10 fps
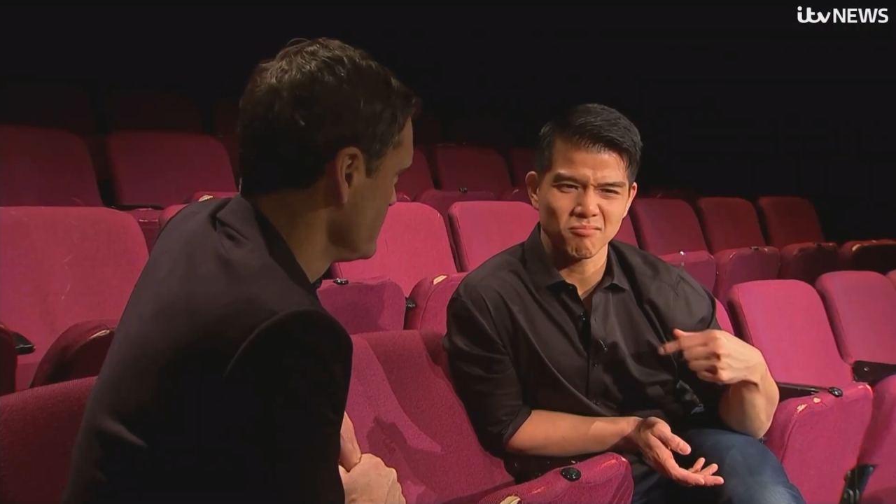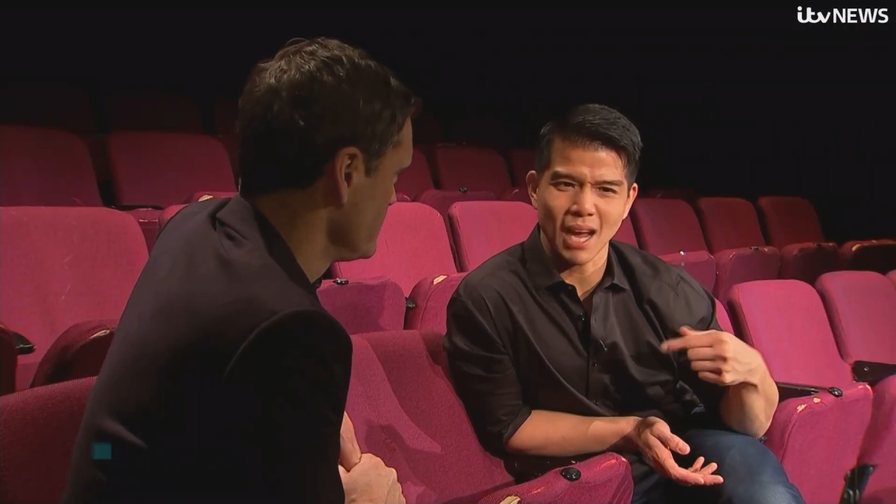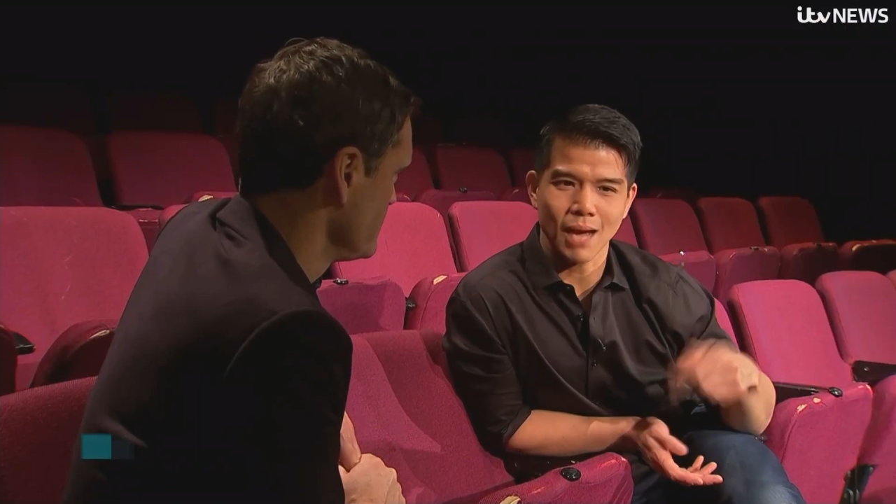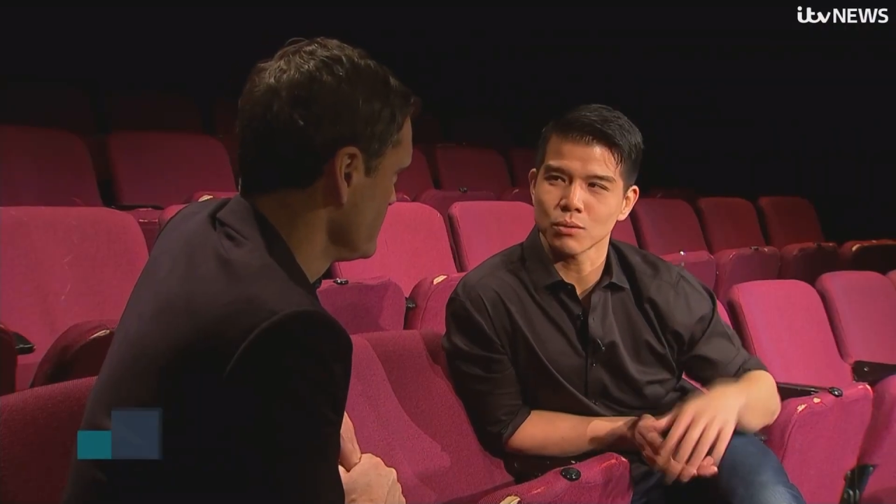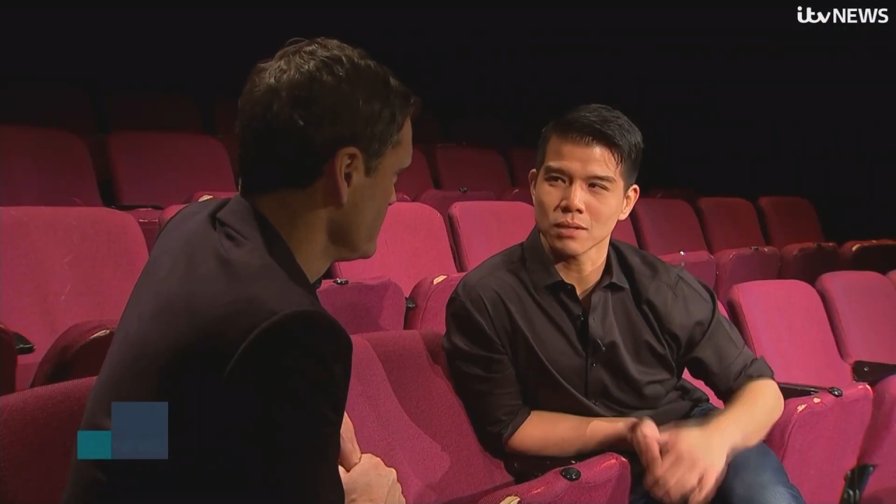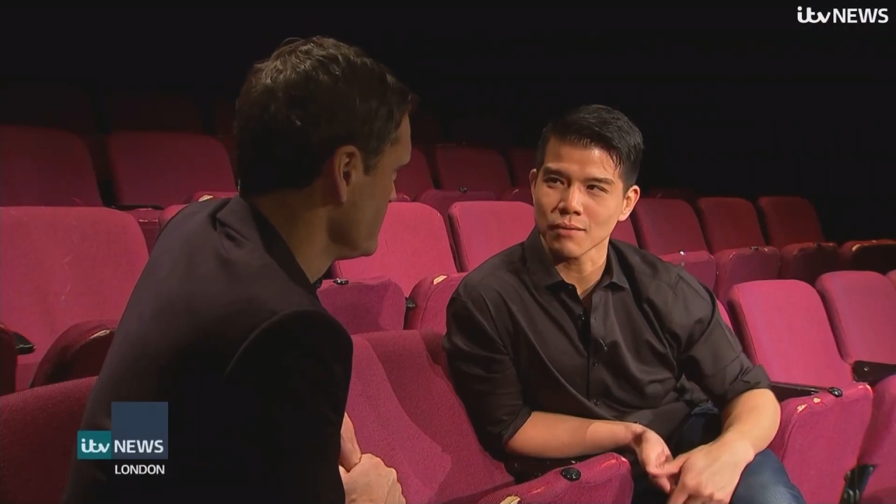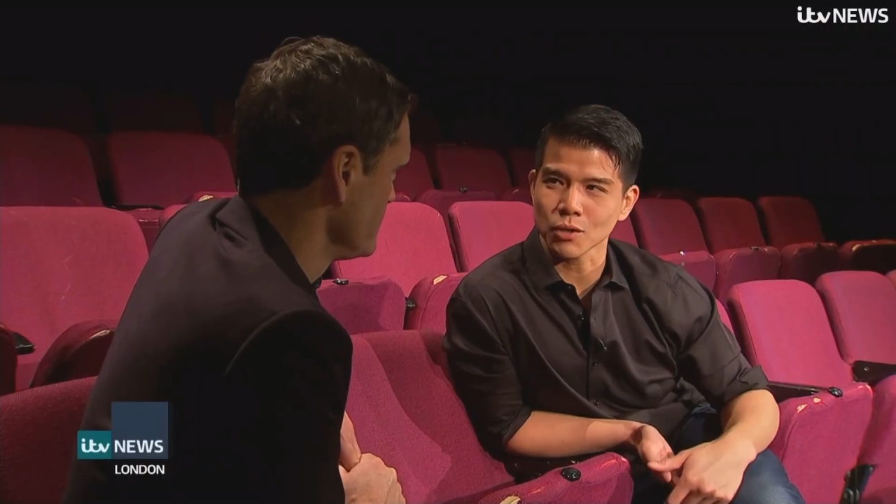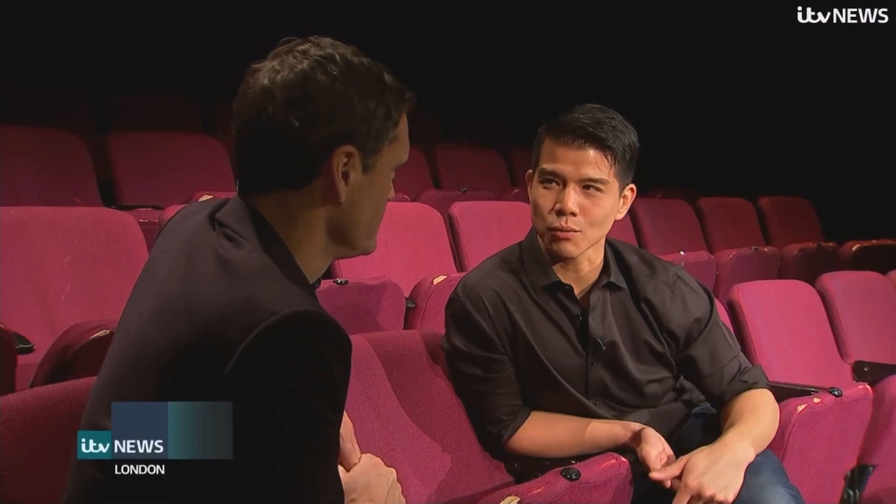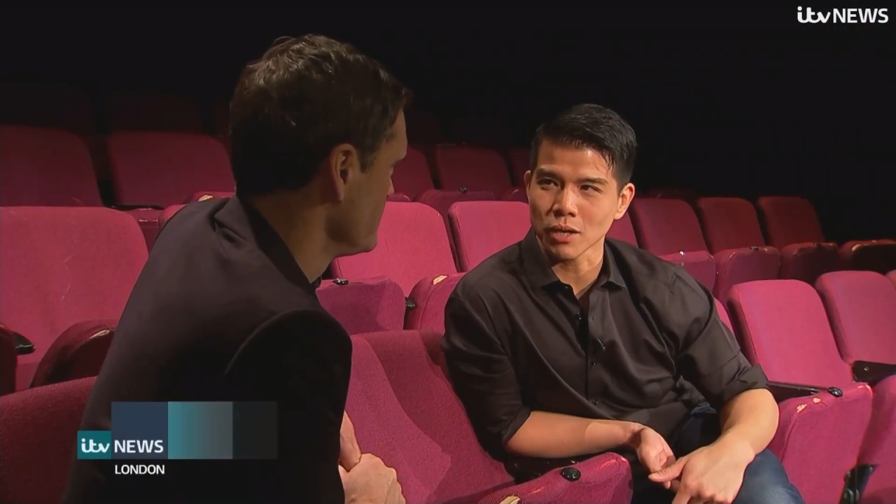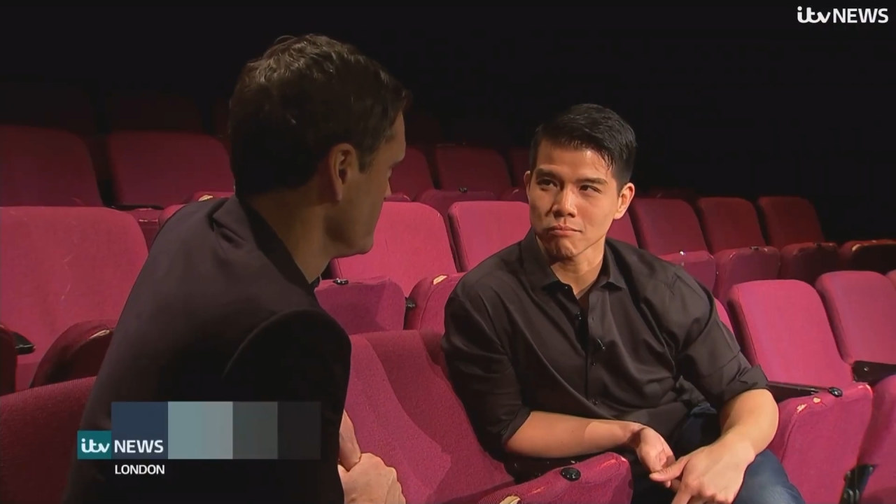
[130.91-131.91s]
I wouldn't have a
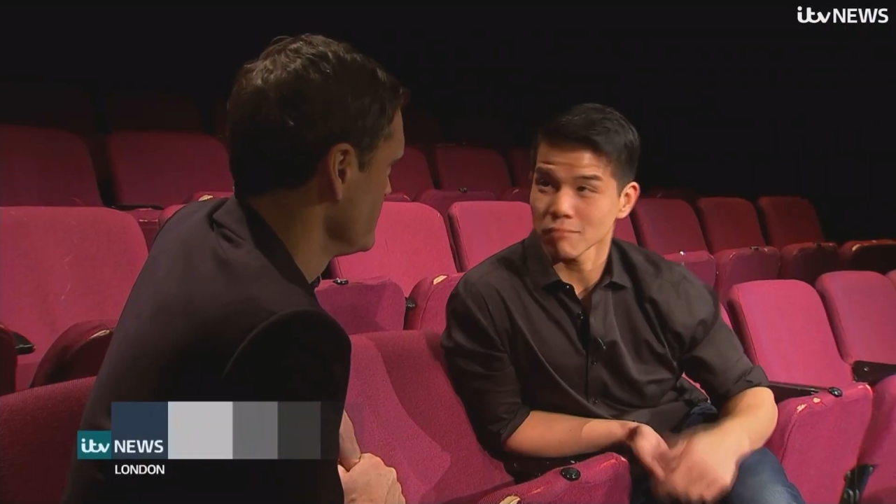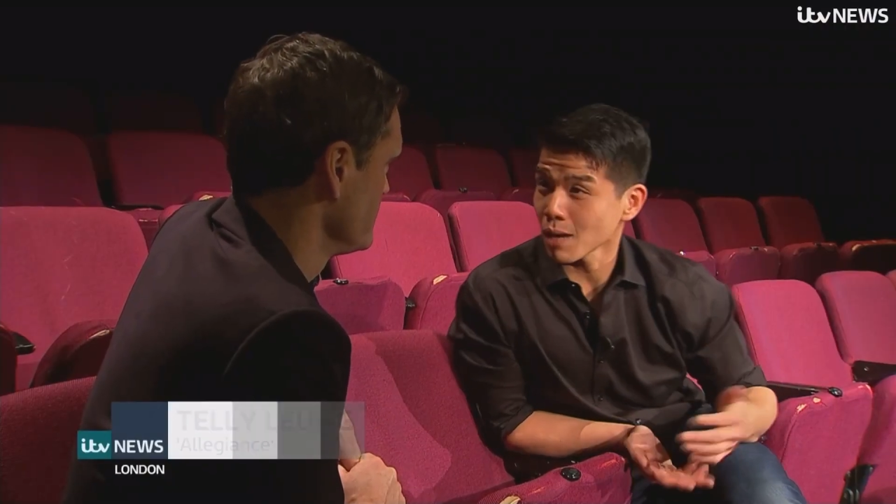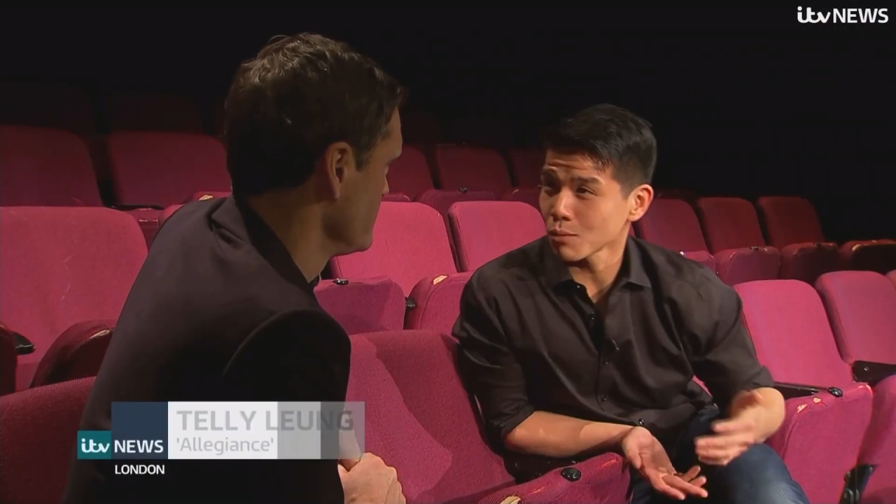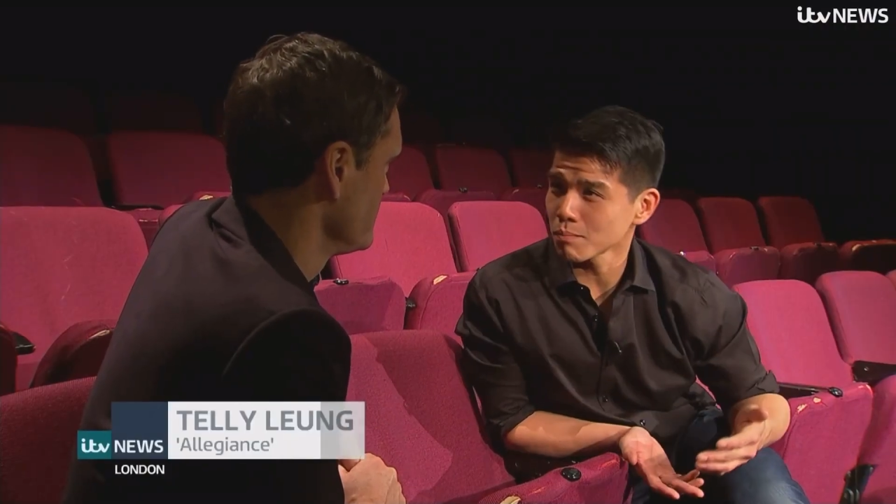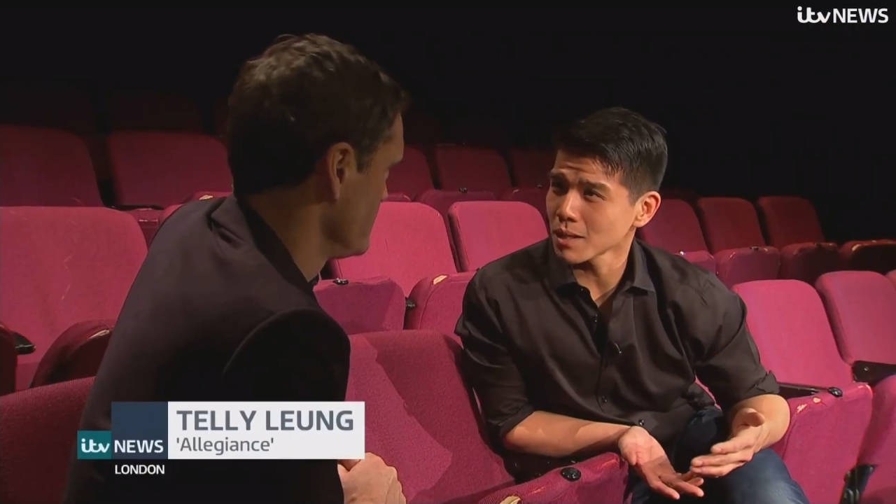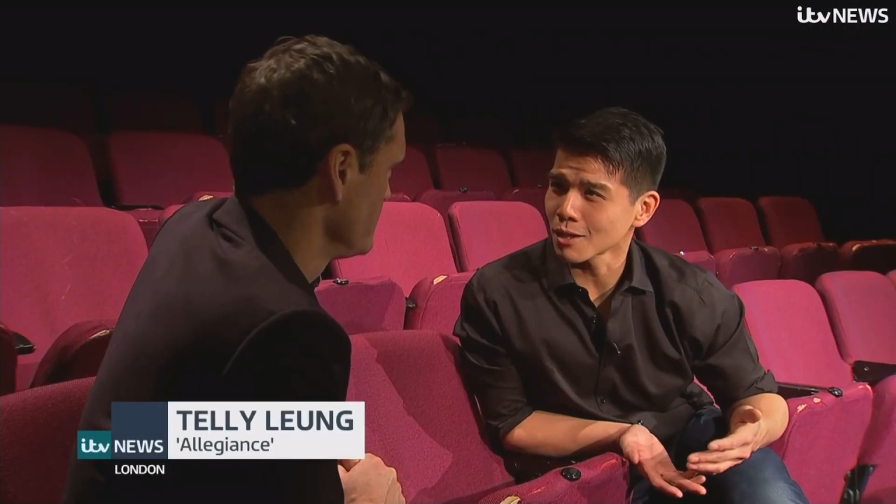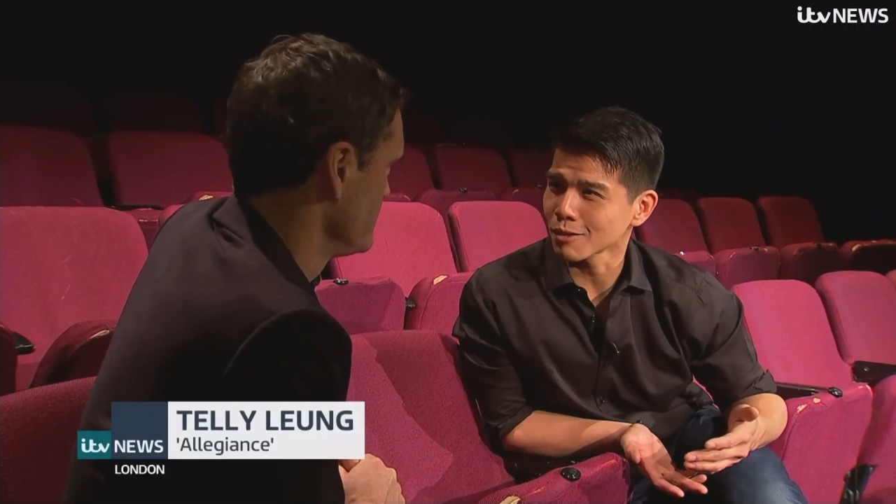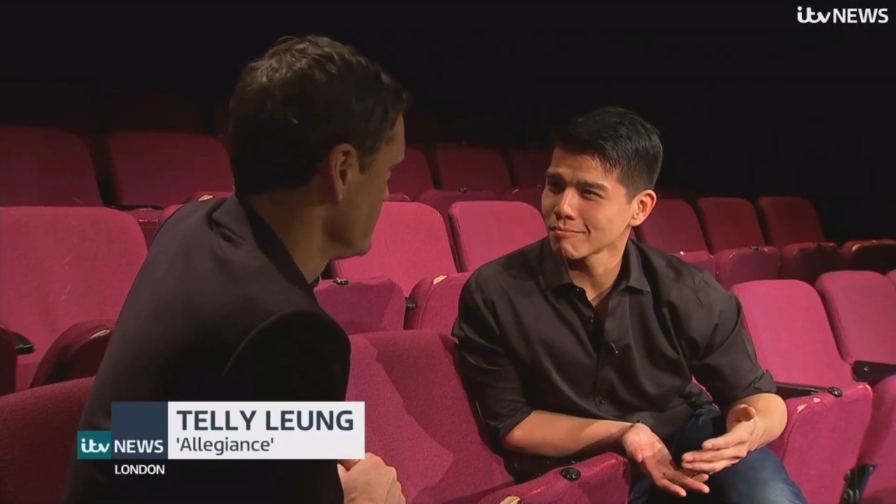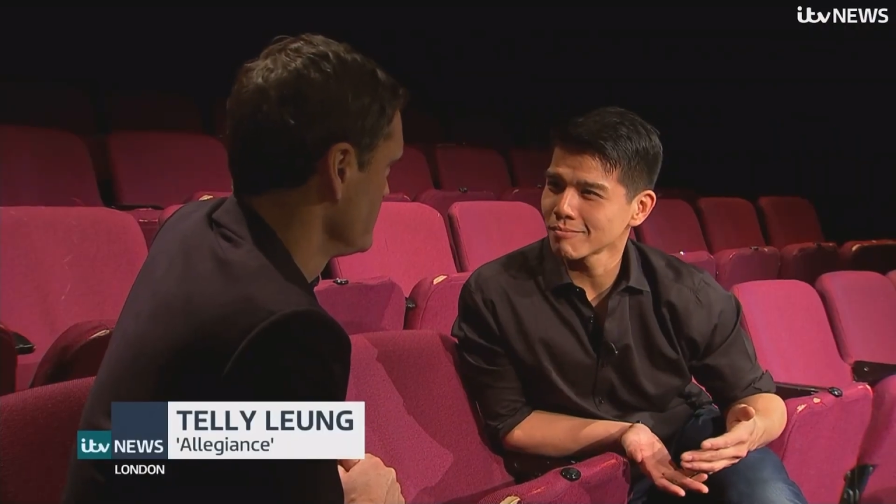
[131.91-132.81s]
career. I wouldn't be here.